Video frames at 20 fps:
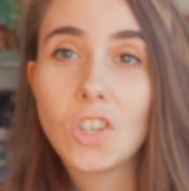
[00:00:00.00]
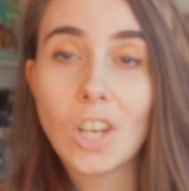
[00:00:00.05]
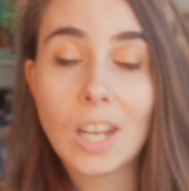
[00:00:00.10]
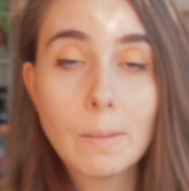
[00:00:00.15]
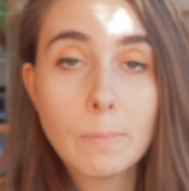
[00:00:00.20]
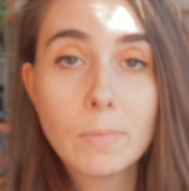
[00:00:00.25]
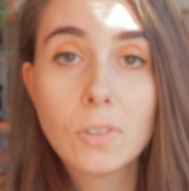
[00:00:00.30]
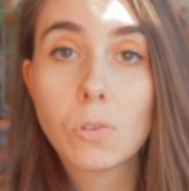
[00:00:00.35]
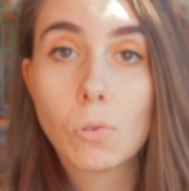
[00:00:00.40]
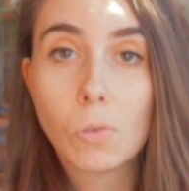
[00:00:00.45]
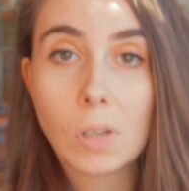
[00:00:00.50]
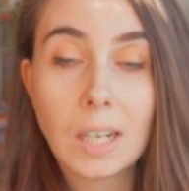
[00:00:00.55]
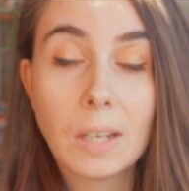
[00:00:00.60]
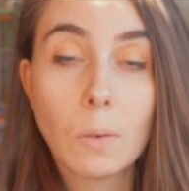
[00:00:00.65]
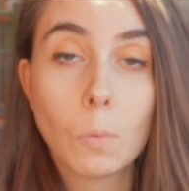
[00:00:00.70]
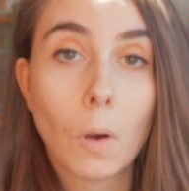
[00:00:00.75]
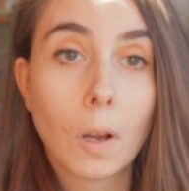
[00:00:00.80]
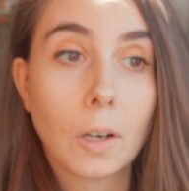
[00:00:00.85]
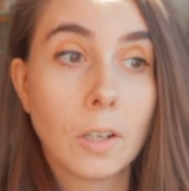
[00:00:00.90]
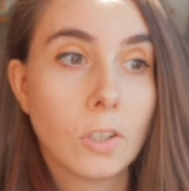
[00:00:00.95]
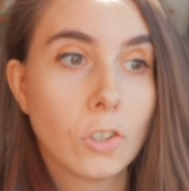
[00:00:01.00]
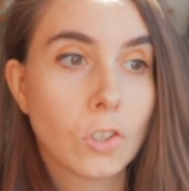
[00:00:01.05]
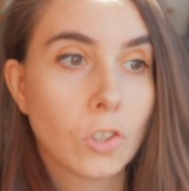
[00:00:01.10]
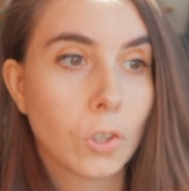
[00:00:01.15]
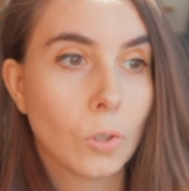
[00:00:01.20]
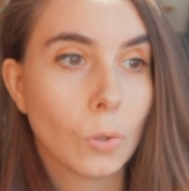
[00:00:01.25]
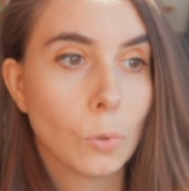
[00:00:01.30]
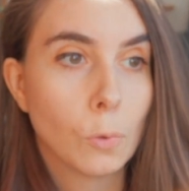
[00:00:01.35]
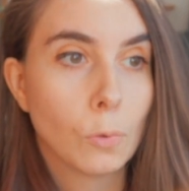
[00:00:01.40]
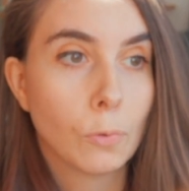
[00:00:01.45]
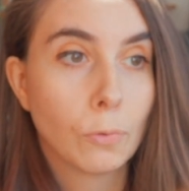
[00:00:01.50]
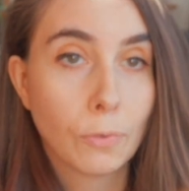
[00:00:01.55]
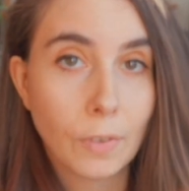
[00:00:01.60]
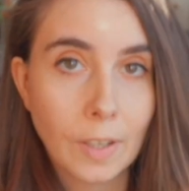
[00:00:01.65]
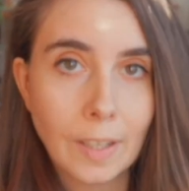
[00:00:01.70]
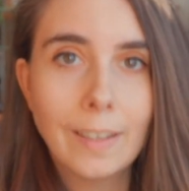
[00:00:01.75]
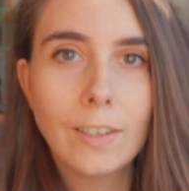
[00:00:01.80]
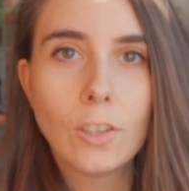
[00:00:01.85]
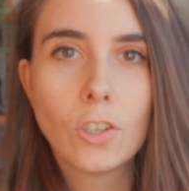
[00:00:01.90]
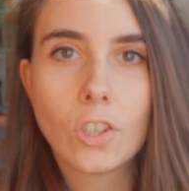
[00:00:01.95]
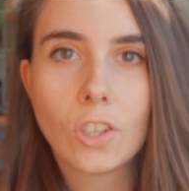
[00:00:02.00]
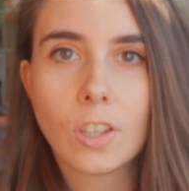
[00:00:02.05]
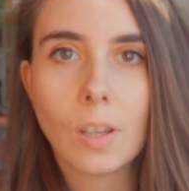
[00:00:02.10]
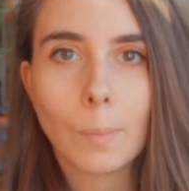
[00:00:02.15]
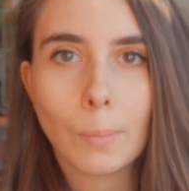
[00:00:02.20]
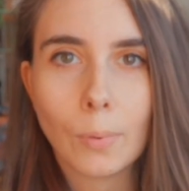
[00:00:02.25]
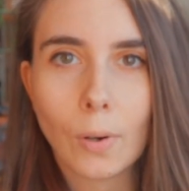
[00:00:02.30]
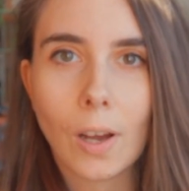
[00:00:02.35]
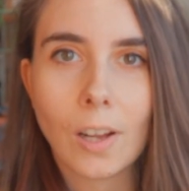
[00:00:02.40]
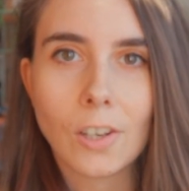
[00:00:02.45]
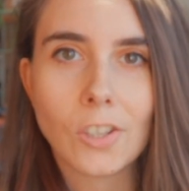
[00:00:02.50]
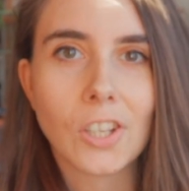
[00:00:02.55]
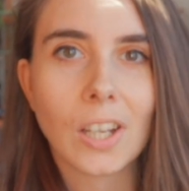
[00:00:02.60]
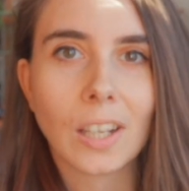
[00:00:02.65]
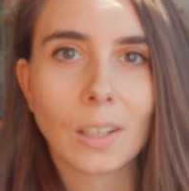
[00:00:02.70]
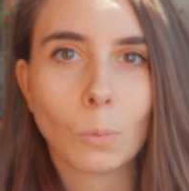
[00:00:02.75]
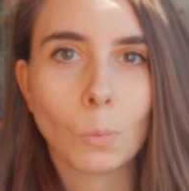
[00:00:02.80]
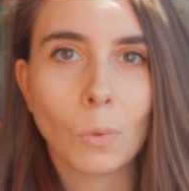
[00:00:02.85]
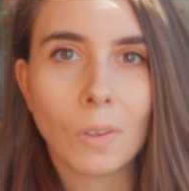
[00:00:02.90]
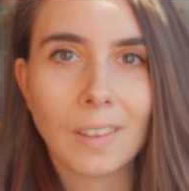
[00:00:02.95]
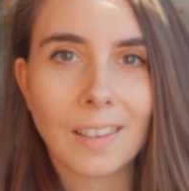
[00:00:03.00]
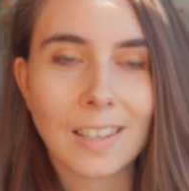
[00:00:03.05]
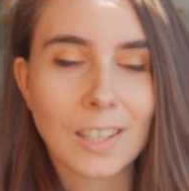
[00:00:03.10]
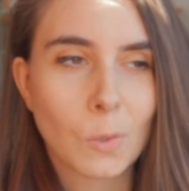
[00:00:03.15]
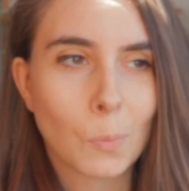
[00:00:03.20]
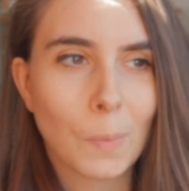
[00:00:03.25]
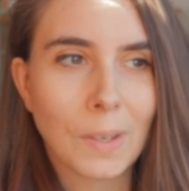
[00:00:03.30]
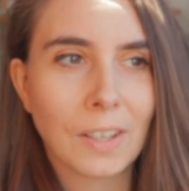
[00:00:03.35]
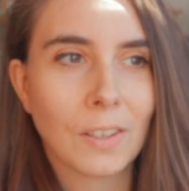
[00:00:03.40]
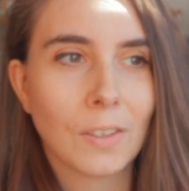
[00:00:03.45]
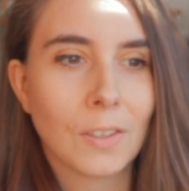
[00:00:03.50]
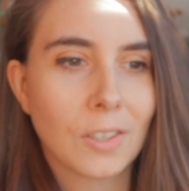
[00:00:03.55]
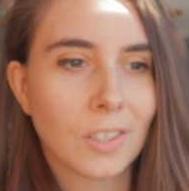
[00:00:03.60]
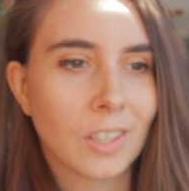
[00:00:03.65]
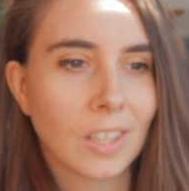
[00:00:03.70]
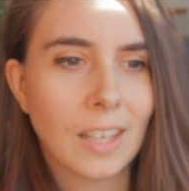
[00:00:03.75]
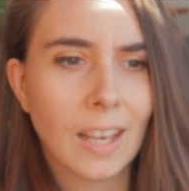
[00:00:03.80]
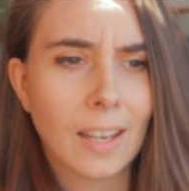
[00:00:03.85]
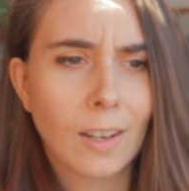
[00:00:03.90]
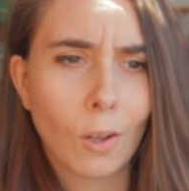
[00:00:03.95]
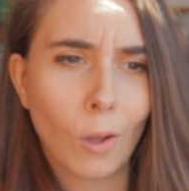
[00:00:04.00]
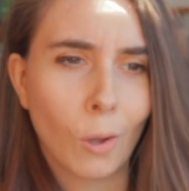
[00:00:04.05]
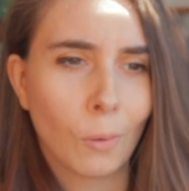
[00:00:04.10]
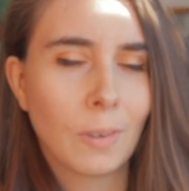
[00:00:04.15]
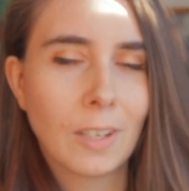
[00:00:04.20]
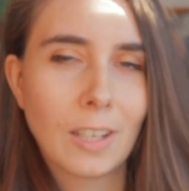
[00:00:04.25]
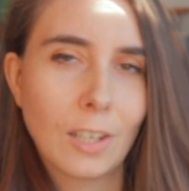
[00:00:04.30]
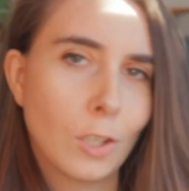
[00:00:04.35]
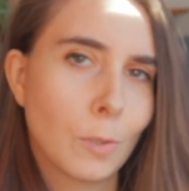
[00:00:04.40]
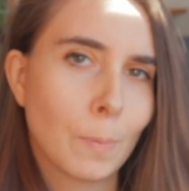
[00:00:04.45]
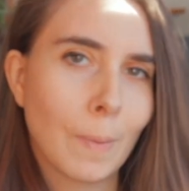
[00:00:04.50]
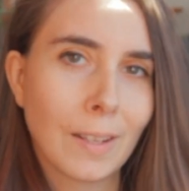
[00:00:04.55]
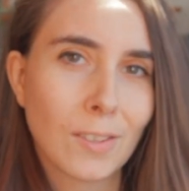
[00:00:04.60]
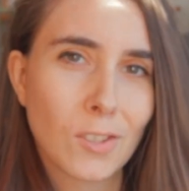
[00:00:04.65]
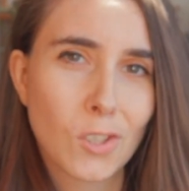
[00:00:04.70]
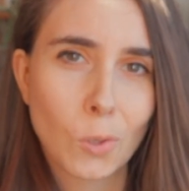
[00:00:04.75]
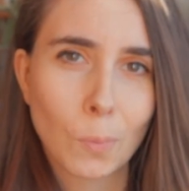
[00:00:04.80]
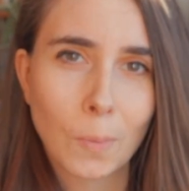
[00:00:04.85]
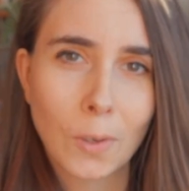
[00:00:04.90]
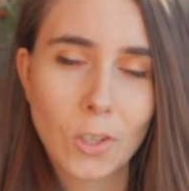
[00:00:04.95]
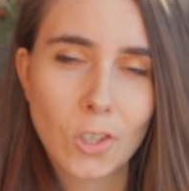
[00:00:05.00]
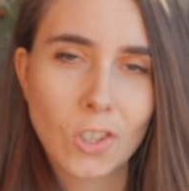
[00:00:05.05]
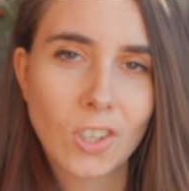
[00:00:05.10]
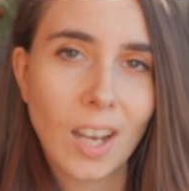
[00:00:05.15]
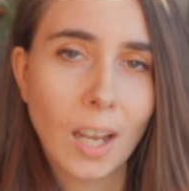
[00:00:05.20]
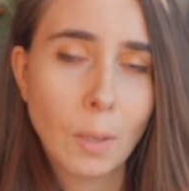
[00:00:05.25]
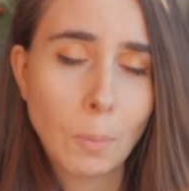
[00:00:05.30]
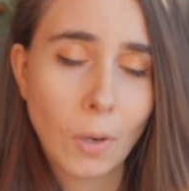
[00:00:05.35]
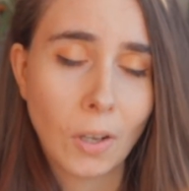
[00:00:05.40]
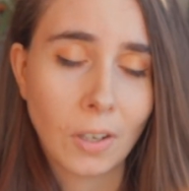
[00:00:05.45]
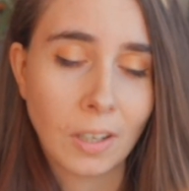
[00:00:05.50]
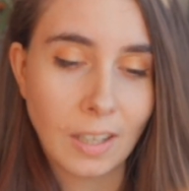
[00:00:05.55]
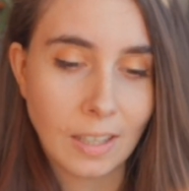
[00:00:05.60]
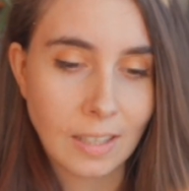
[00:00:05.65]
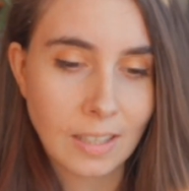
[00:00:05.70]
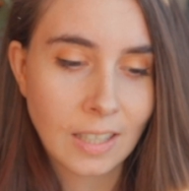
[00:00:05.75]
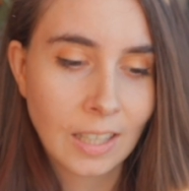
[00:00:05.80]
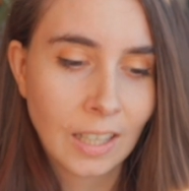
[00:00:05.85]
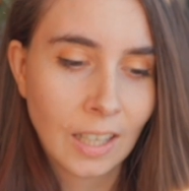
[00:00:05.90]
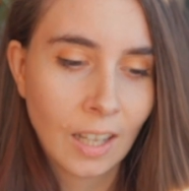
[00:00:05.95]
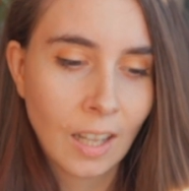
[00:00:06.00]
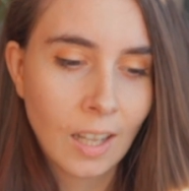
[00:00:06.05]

James really wanted to finish the project with us because he had already spent so much time on it,